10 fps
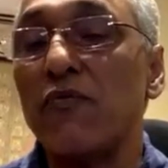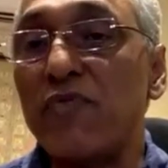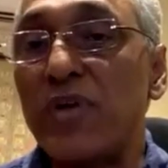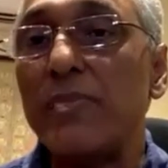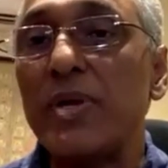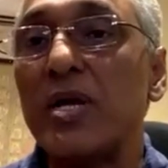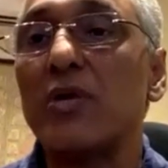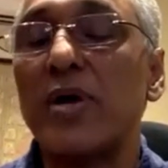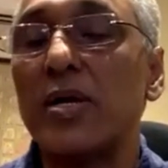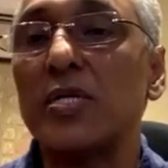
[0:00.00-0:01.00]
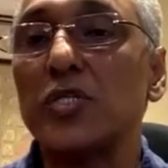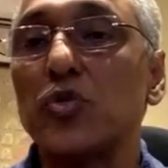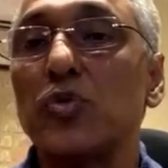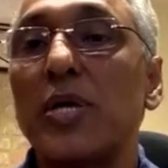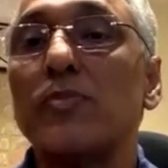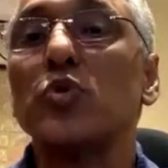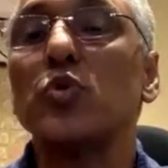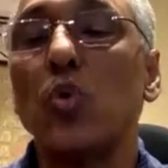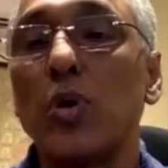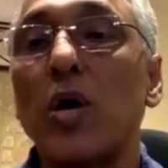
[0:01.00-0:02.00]
very big advantage to them to
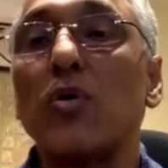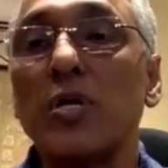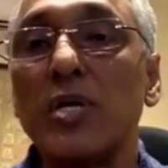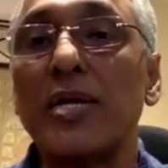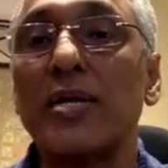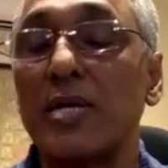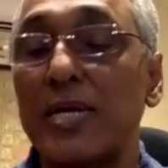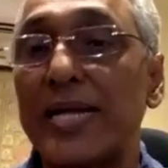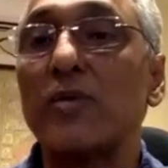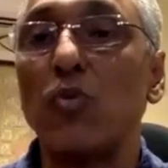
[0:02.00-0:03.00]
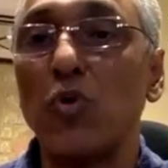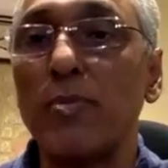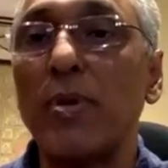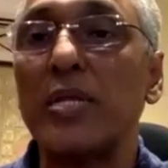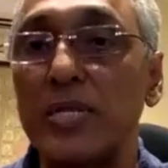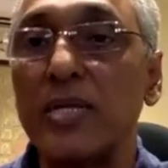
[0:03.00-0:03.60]
go around and collect more money.